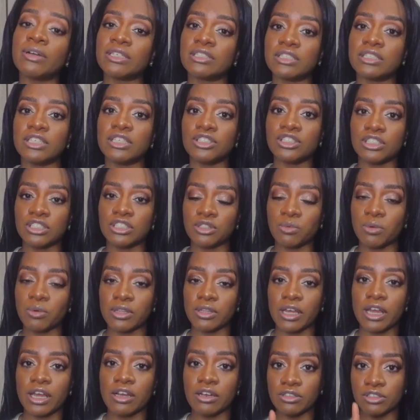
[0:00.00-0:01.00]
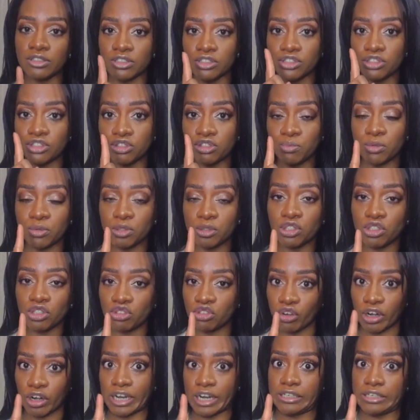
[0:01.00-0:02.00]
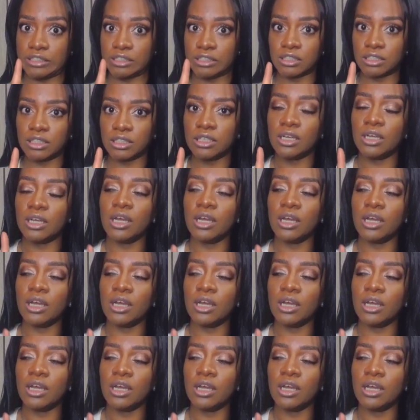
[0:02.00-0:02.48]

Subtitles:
extensions where the hairs are super straight.